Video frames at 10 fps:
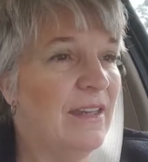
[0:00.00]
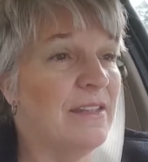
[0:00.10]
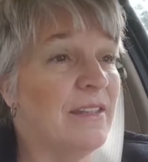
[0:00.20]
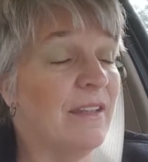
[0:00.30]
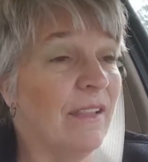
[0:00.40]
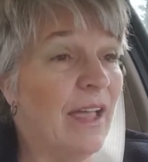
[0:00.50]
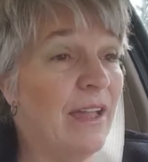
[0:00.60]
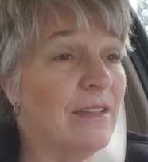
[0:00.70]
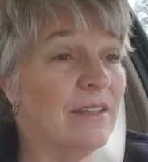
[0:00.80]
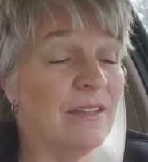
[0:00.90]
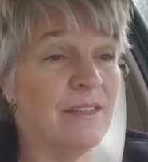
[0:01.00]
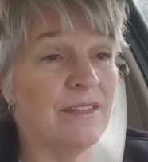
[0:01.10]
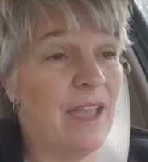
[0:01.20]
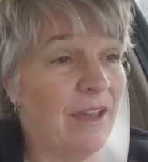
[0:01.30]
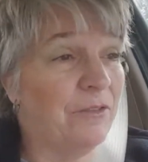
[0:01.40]
It is the last
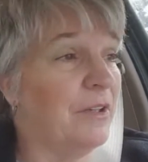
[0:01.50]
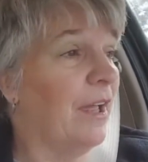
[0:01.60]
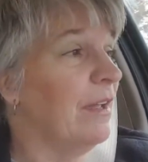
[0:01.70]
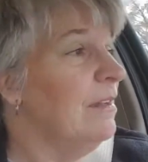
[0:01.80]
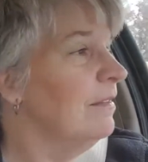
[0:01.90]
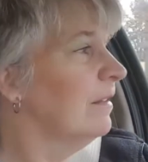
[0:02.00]
Saturday